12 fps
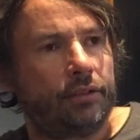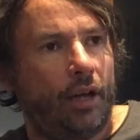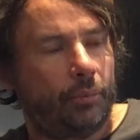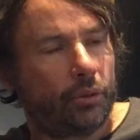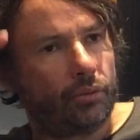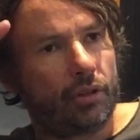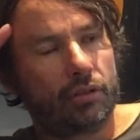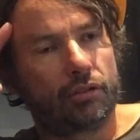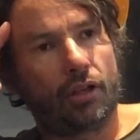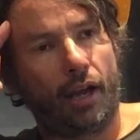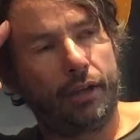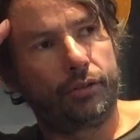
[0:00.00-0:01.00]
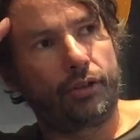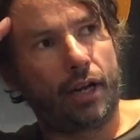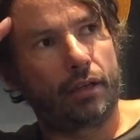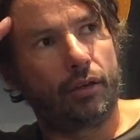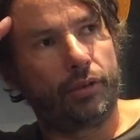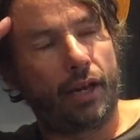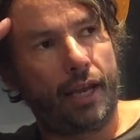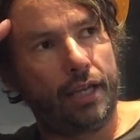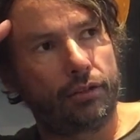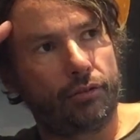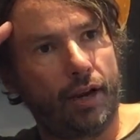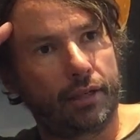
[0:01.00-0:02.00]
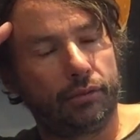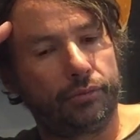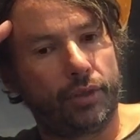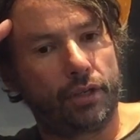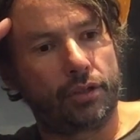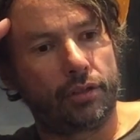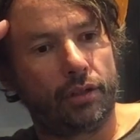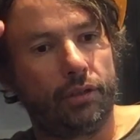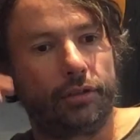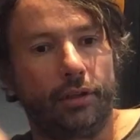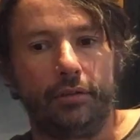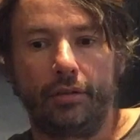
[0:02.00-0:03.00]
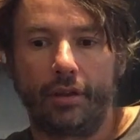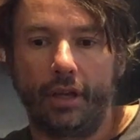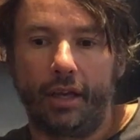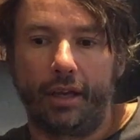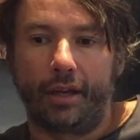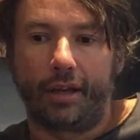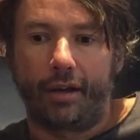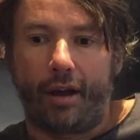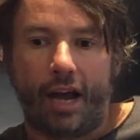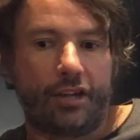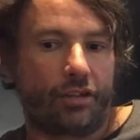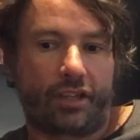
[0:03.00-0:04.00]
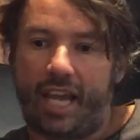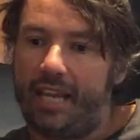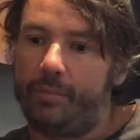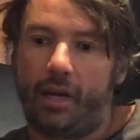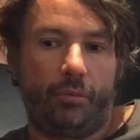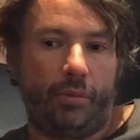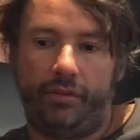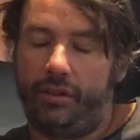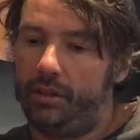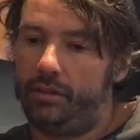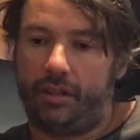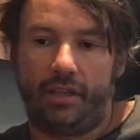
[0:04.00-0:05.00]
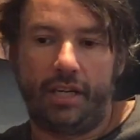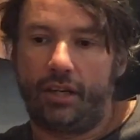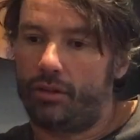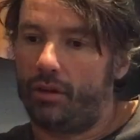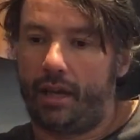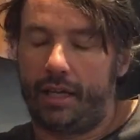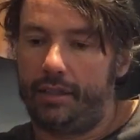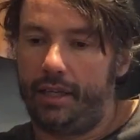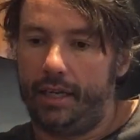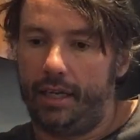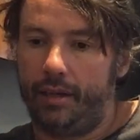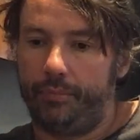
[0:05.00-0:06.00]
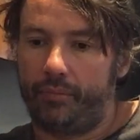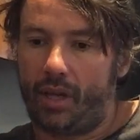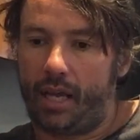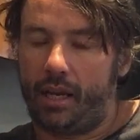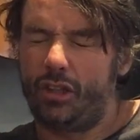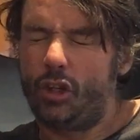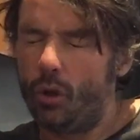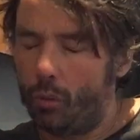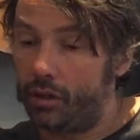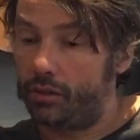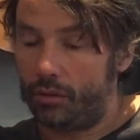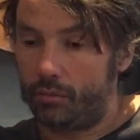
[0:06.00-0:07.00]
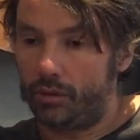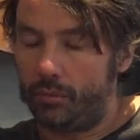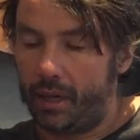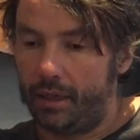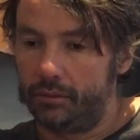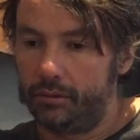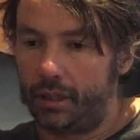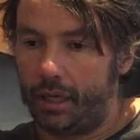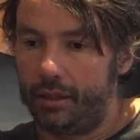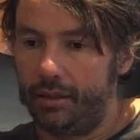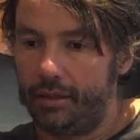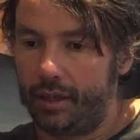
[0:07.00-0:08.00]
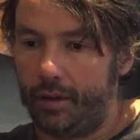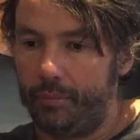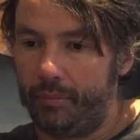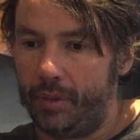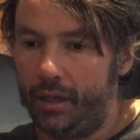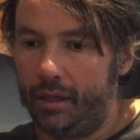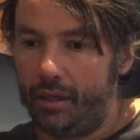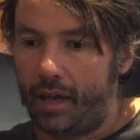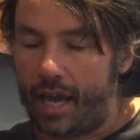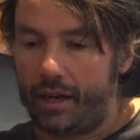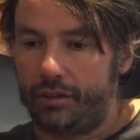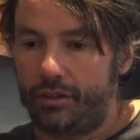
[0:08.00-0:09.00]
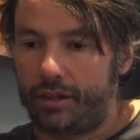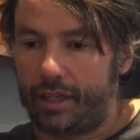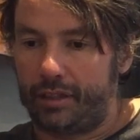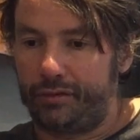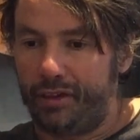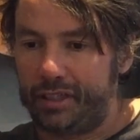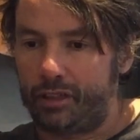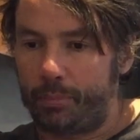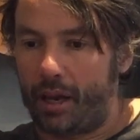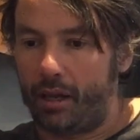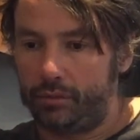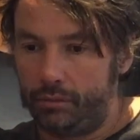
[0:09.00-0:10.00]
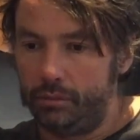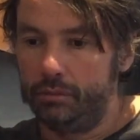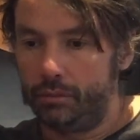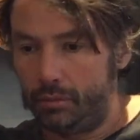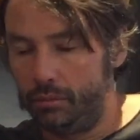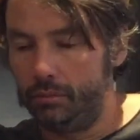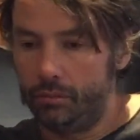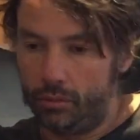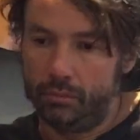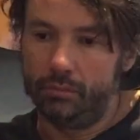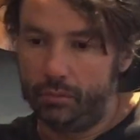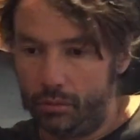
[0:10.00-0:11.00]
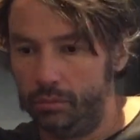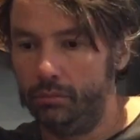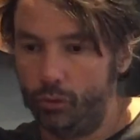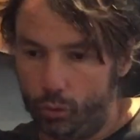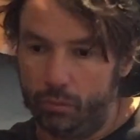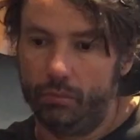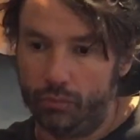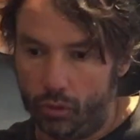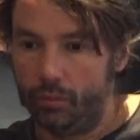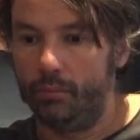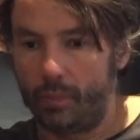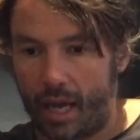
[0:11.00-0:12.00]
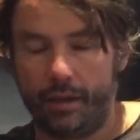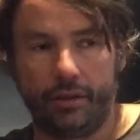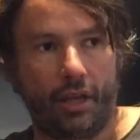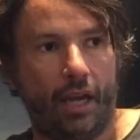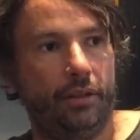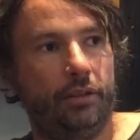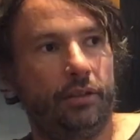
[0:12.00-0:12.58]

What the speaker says: examples was the title track off the latest record, Versions of the Truth. I just came up with this initial idea, and I knew what the song was about, and I just had this really sparse doom doom doom doom doom doom, and